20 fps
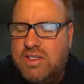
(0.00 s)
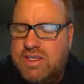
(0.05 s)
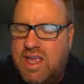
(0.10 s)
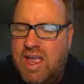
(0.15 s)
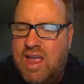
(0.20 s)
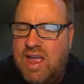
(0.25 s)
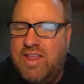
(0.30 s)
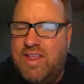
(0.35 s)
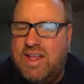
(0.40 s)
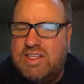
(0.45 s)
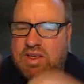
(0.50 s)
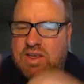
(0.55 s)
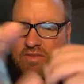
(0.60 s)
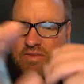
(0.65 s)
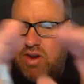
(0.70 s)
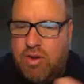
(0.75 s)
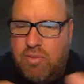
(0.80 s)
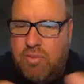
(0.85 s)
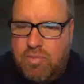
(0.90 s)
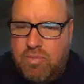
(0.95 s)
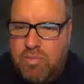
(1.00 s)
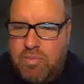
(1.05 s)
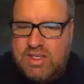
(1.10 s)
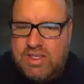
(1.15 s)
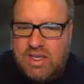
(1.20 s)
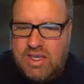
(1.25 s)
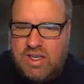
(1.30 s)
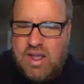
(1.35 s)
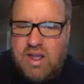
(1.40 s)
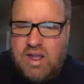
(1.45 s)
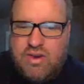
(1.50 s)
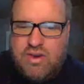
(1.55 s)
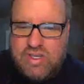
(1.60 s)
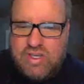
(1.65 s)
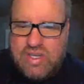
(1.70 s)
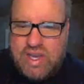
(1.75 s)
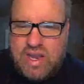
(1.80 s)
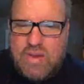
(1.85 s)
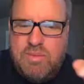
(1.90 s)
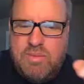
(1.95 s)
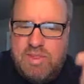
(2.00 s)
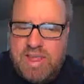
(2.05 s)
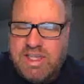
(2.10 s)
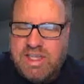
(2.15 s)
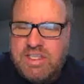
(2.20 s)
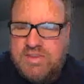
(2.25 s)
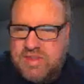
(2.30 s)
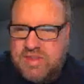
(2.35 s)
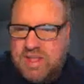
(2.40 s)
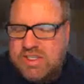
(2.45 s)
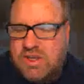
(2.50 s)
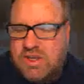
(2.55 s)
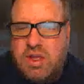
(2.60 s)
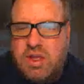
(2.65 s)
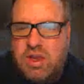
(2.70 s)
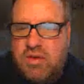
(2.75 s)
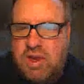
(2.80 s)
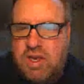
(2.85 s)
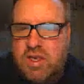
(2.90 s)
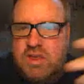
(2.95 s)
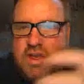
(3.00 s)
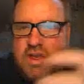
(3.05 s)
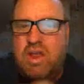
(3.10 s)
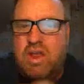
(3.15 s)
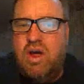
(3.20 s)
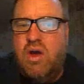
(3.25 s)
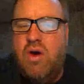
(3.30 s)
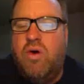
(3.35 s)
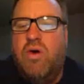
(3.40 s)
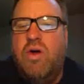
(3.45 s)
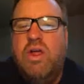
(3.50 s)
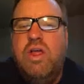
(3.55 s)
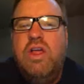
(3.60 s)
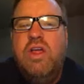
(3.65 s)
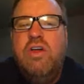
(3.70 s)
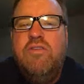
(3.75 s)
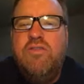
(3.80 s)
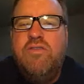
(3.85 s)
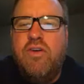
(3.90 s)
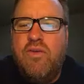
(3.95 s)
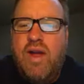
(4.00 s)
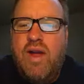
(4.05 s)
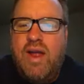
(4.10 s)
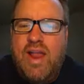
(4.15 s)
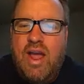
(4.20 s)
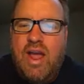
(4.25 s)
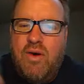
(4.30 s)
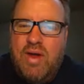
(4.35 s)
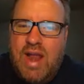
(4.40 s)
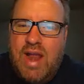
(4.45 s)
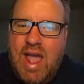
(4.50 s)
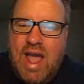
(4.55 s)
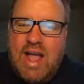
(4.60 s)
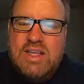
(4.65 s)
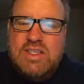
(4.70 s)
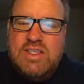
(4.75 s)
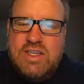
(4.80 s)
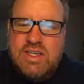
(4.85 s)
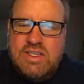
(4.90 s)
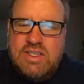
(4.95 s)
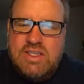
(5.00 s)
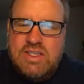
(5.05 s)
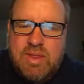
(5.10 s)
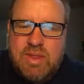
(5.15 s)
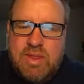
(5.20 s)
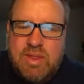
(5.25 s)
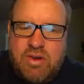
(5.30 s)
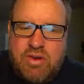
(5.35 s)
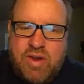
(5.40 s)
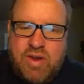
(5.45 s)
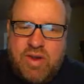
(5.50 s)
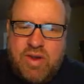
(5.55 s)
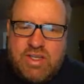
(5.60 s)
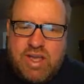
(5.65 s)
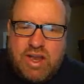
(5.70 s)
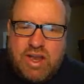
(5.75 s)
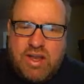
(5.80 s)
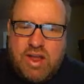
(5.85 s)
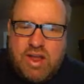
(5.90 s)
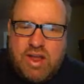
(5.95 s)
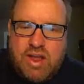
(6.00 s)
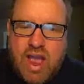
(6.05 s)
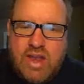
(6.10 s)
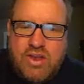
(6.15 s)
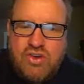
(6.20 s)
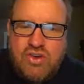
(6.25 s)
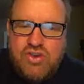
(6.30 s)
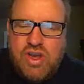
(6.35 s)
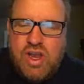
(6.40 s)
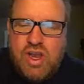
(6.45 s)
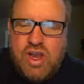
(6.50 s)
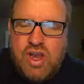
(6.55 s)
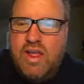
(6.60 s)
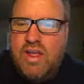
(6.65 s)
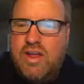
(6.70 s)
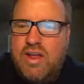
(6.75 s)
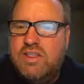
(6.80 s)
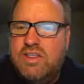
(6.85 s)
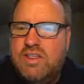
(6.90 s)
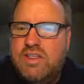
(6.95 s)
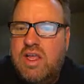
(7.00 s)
Okay, and that's a very basic understanding, but that's all you need to know for right now. An acid is something that creates hydrogen ions.